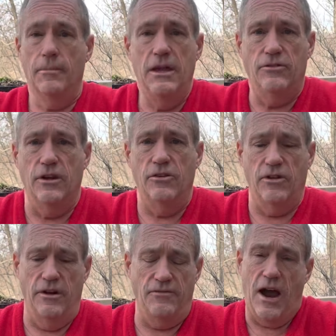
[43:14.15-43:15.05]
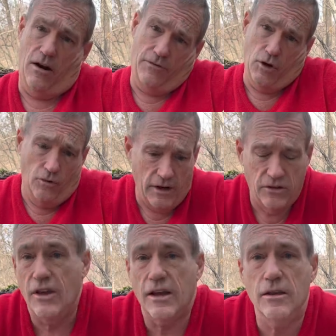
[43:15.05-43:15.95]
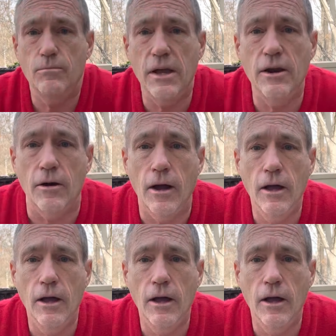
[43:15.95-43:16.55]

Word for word: He's going to send a fire. If you read 2 Peter,